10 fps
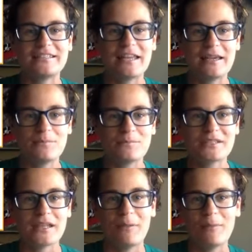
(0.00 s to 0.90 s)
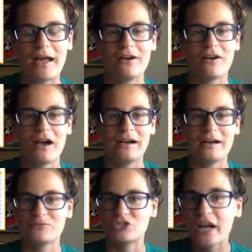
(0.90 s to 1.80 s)
tips about
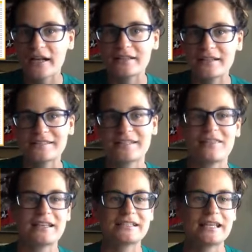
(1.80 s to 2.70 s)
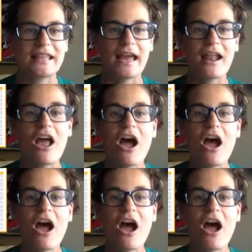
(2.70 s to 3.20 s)
checklists and things like that